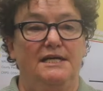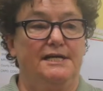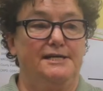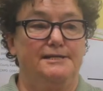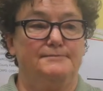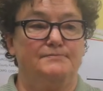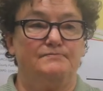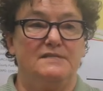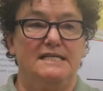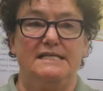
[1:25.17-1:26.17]
Um,
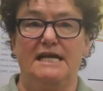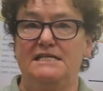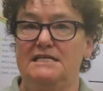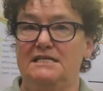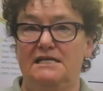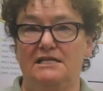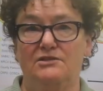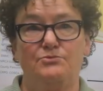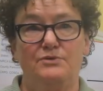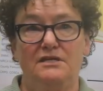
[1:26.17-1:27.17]
in
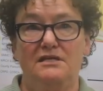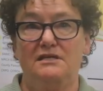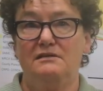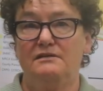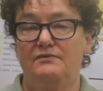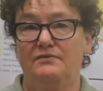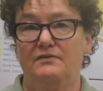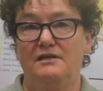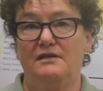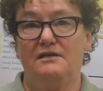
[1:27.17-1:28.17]
1993,
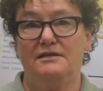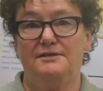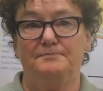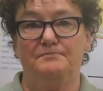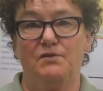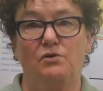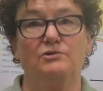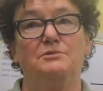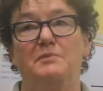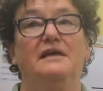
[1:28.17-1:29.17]
the um,
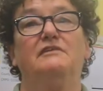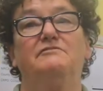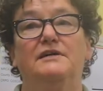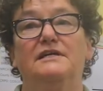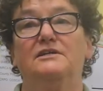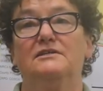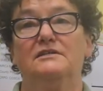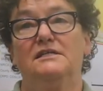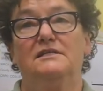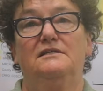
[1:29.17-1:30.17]
Old Topanga fire
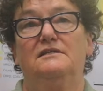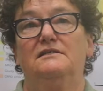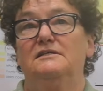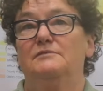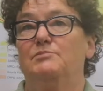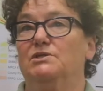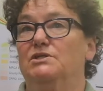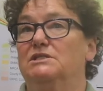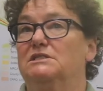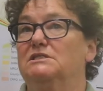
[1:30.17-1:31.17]

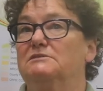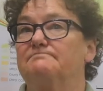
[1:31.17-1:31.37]
burned,